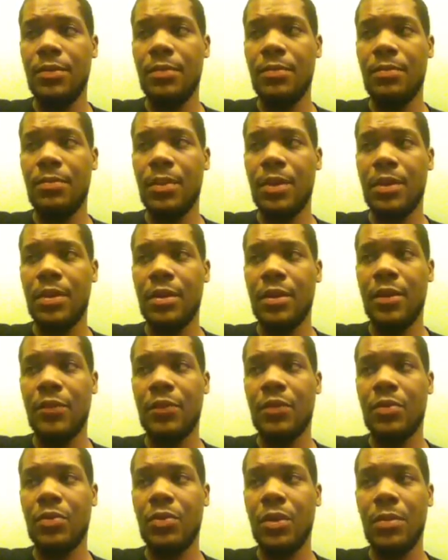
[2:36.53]
But the
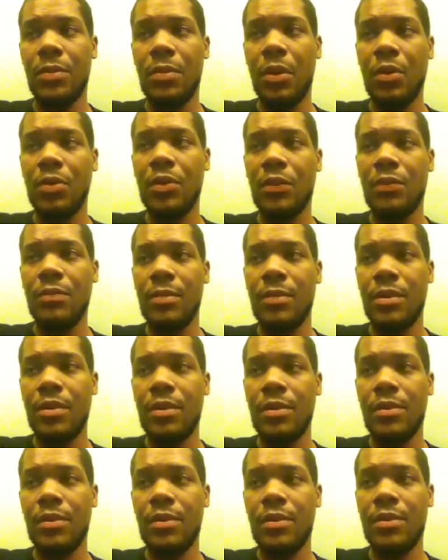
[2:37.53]
difference between both of them
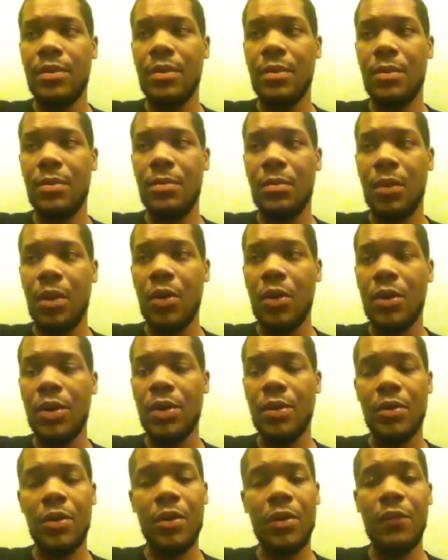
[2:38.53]
is Murray
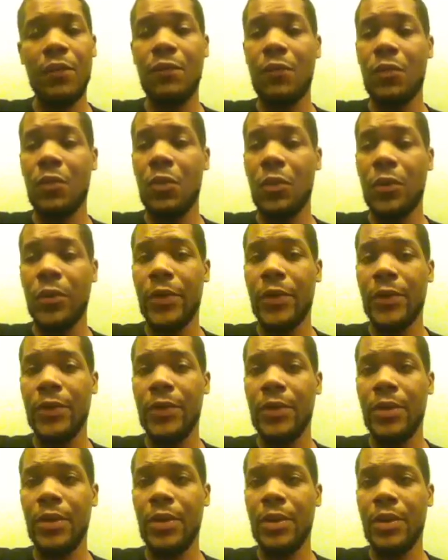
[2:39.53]
is looking for,
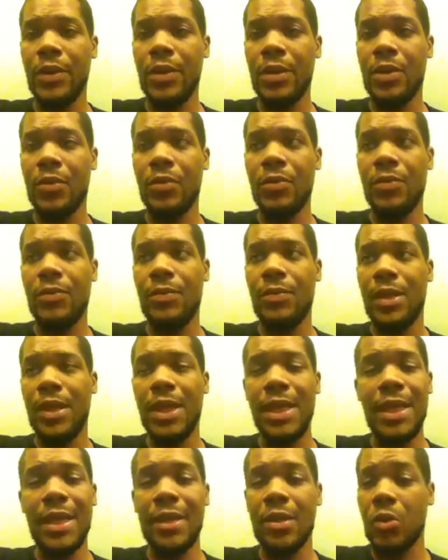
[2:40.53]

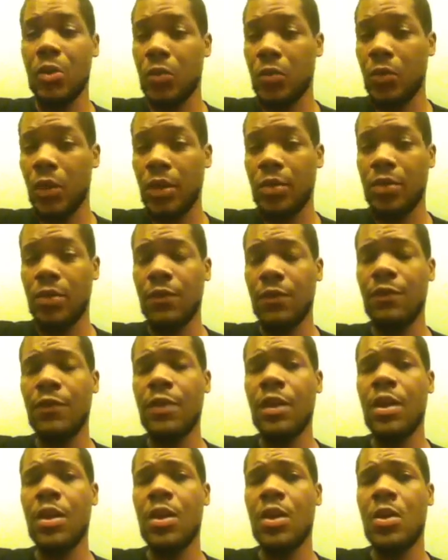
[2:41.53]
he gets aggressive
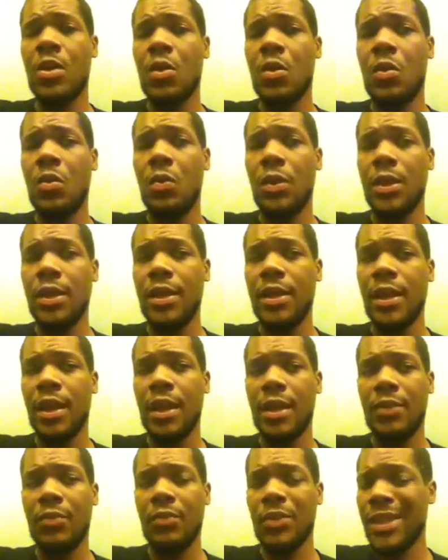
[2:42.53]
when he
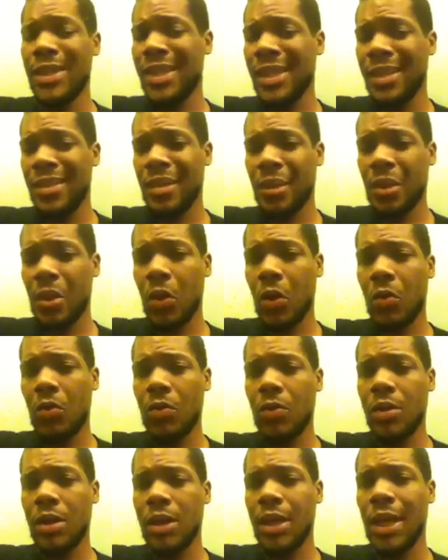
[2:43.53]
gets
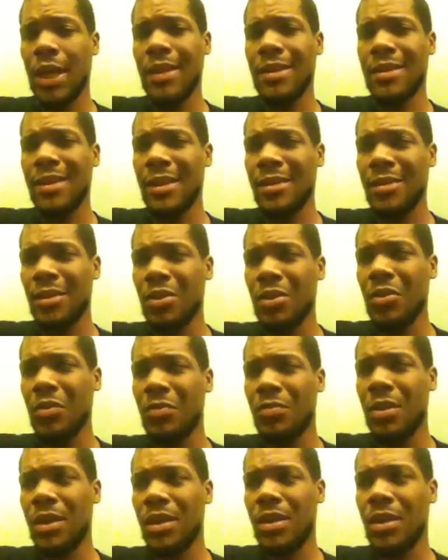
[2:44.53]
close. He kind of thinks a little
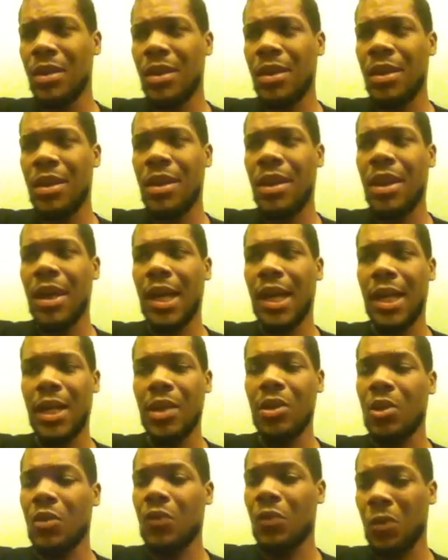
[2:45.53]
bit, and he
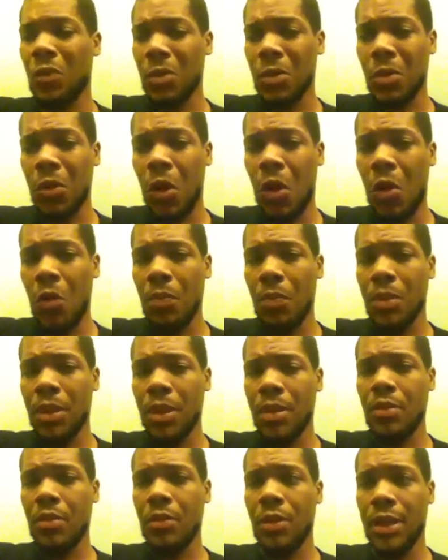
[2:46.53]
looks for a little
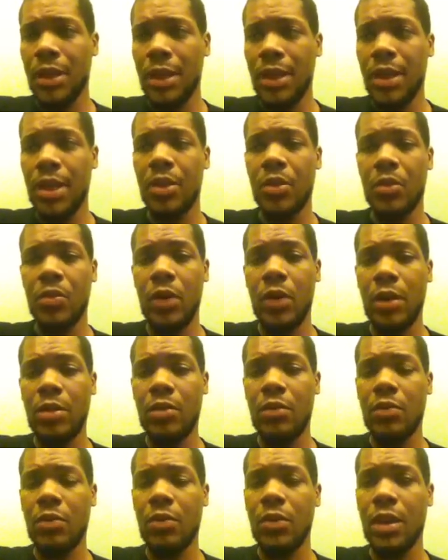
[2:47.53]
opening so he can get
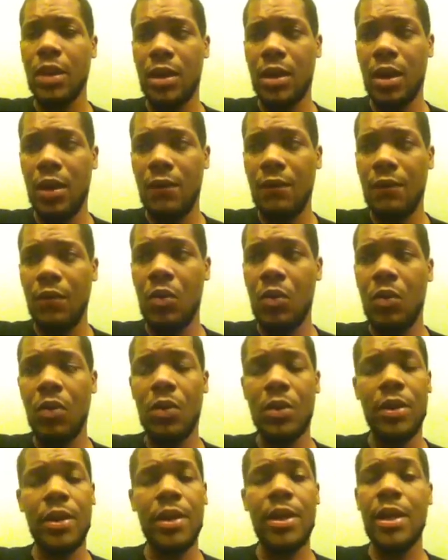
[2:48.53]
aggressive, so he can come
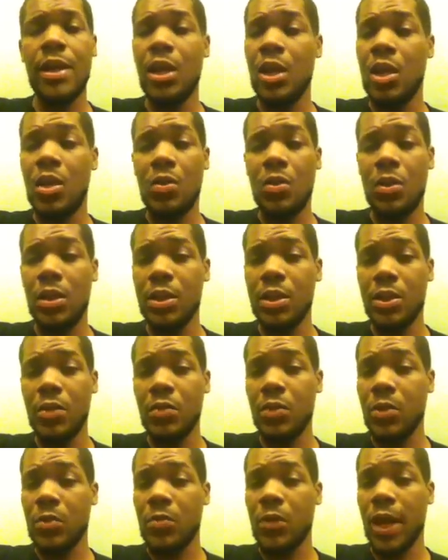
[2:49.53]
forward. He'll hit you
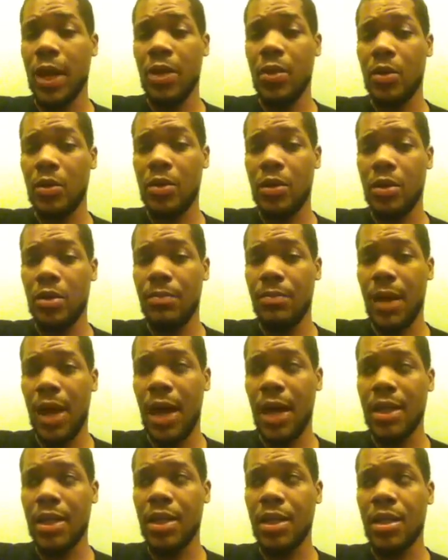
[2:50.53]
with the right hook to the
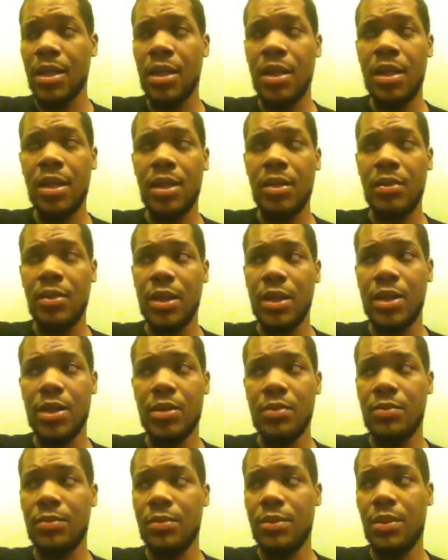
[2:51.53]
body. He'll hit
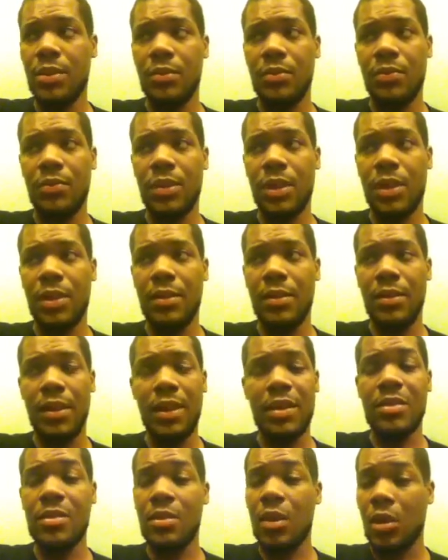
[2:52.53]
you, and
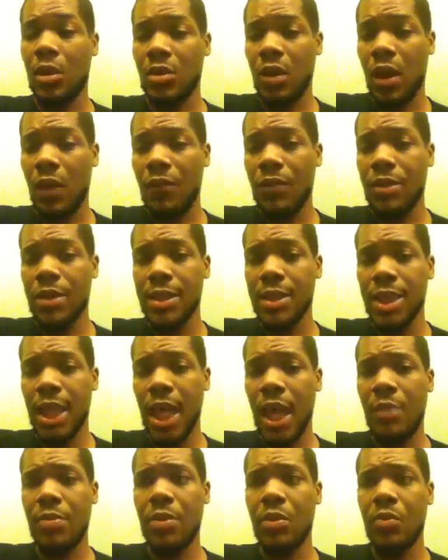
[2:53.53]
it starts off with the
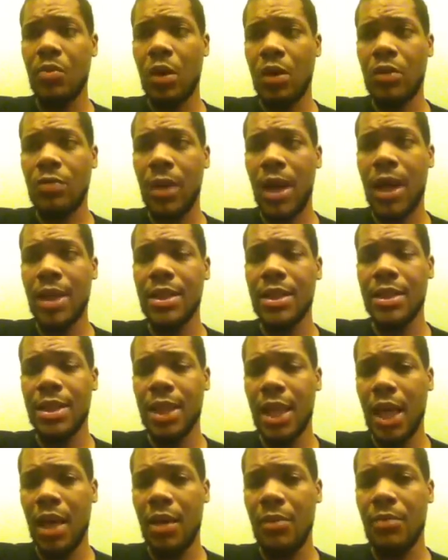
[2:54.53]
jab. He works behind the
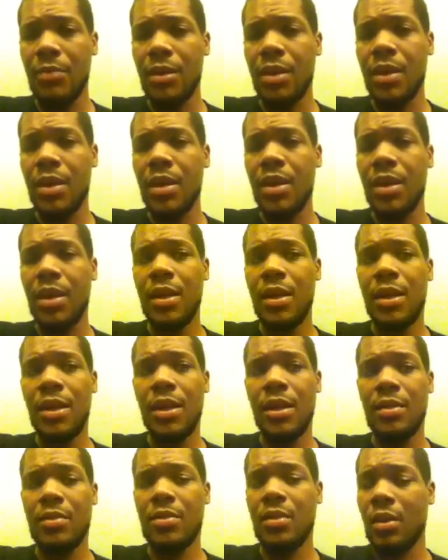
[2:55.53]
jab.
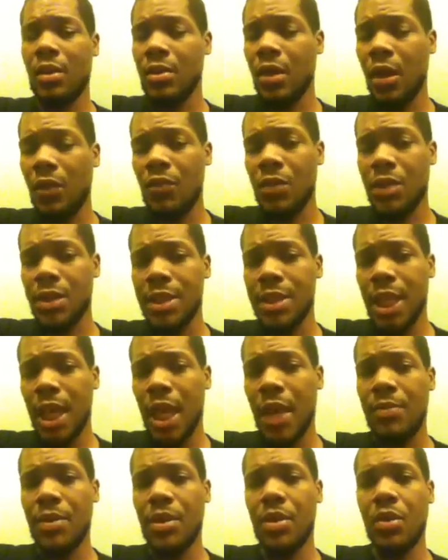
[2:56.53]
It starts off with a
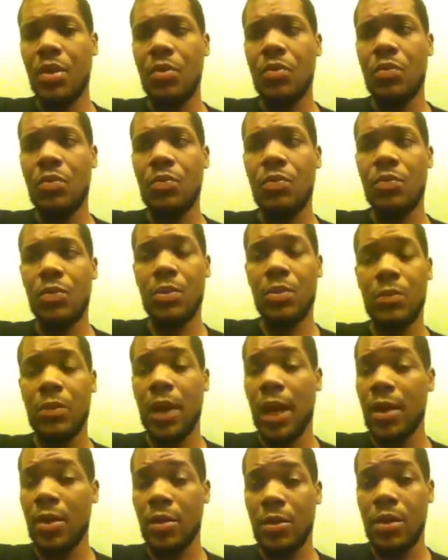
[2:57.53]
jab. He goes with the
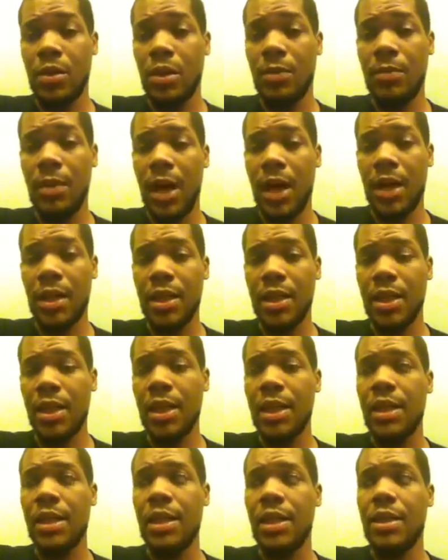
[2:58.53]
right hook to the body.
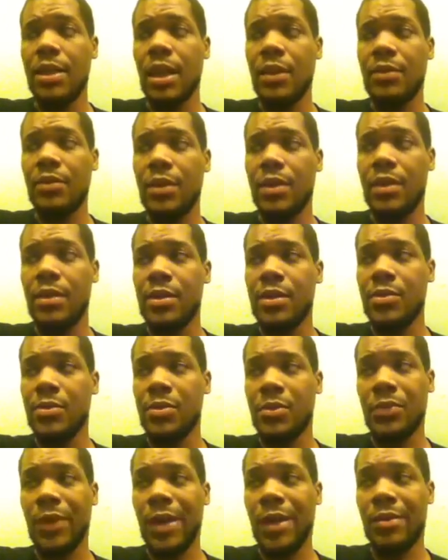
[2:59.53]
And after he hits you
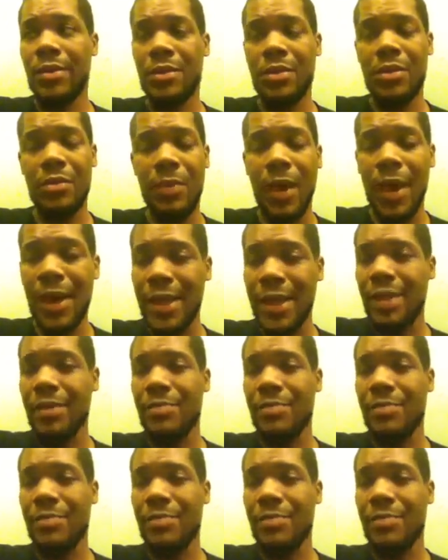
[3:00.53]
with the right hook to the body,